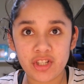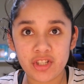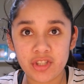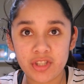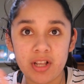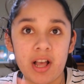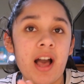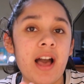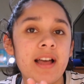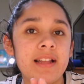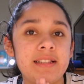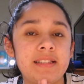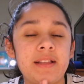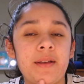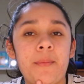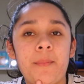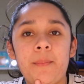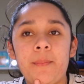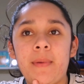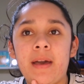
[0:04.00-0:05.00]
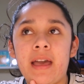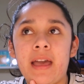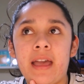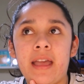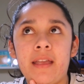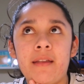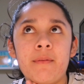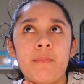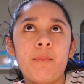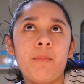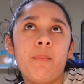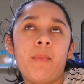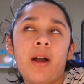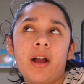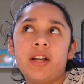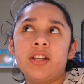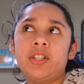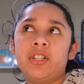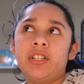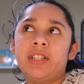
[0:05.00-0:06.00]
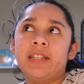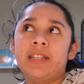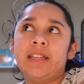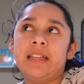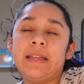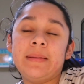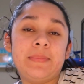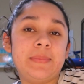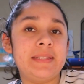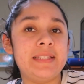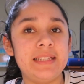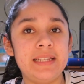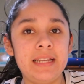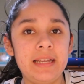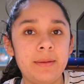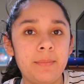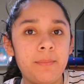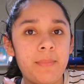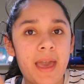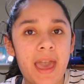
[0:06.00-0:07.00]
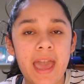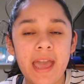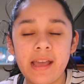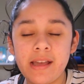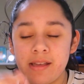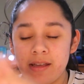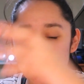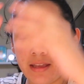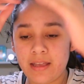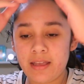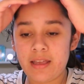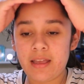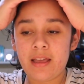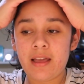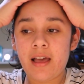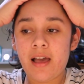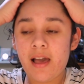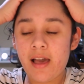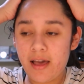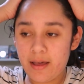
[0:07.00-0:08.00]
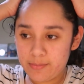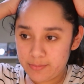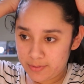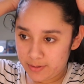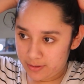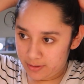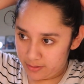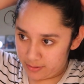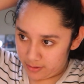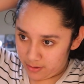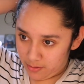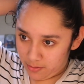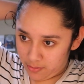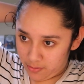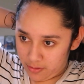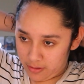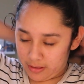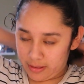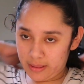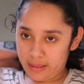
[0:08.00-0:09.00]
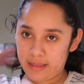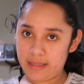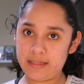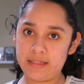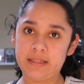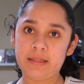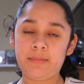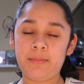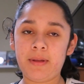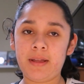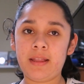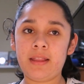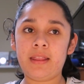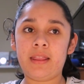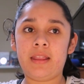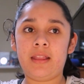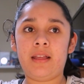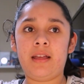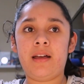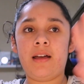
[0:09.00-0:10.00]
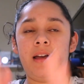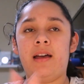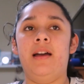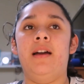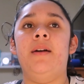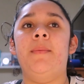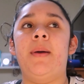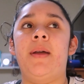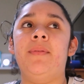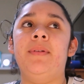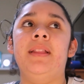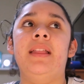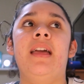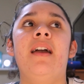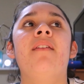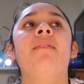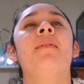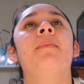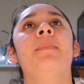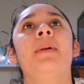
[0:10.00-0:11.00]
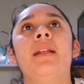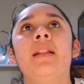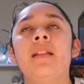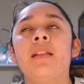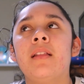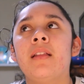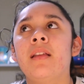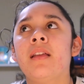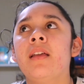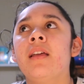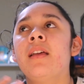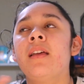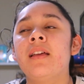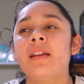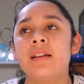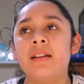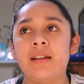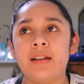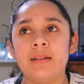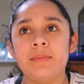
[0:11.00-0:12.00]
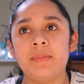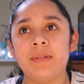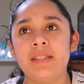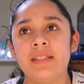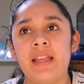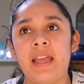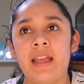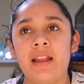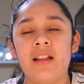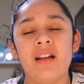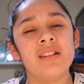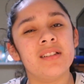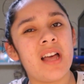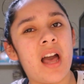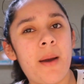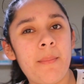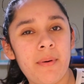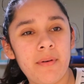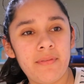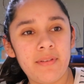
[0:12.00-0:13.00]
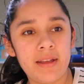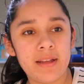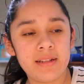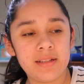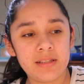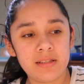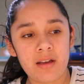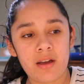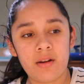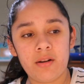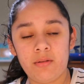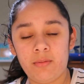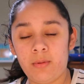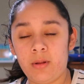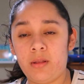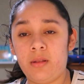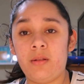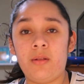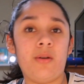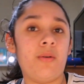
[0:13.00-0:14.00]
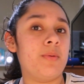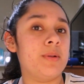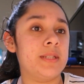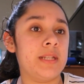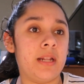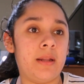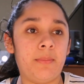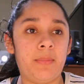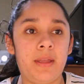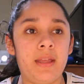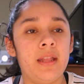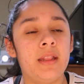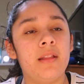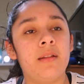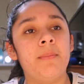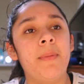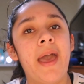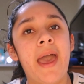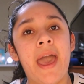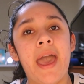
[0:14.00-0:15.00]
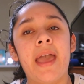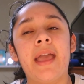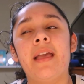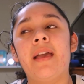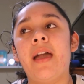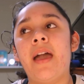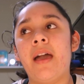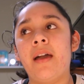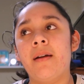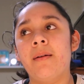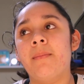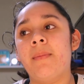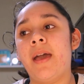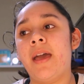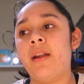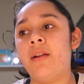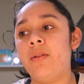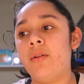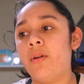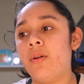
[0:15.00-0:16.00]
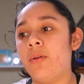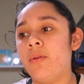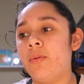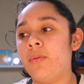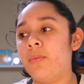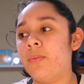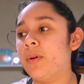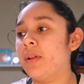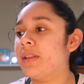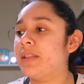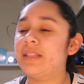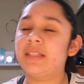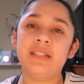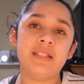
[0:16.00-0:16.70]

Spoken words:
Just got my March Ipsy bag. So this month, I really haven't been staying on top of it, so I don't even know what's gonna be in the bag. I don't know